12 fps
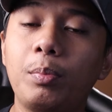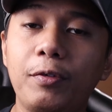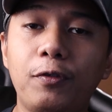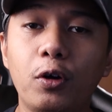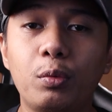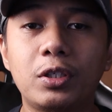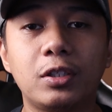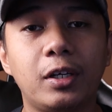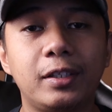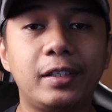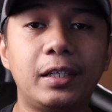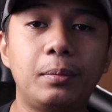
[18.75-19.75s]
before we
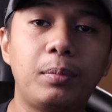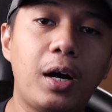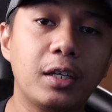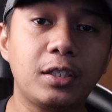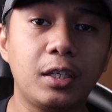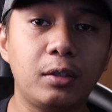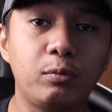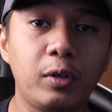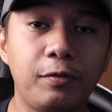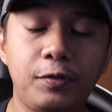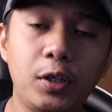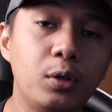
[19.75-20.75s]
start the unboxing and
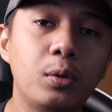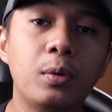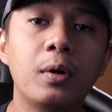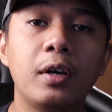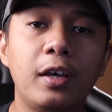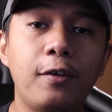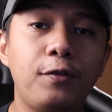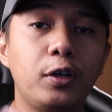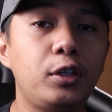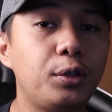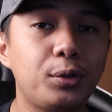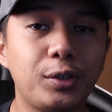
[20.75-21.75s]
review, if
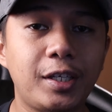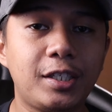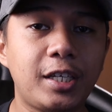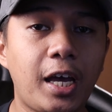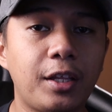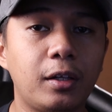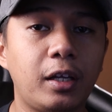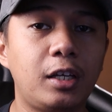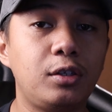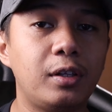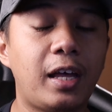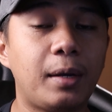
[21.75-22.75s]
you're new to the channel
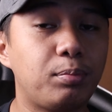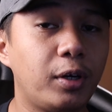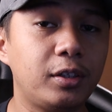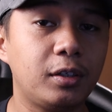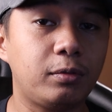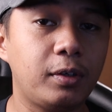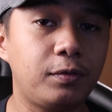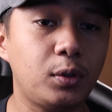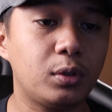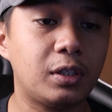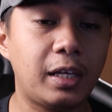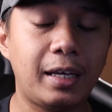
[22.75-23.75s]
and you like product
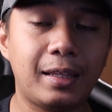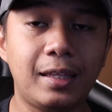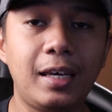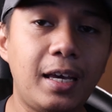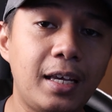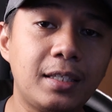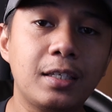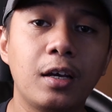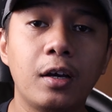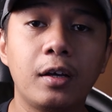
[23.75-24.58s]
reviews like this,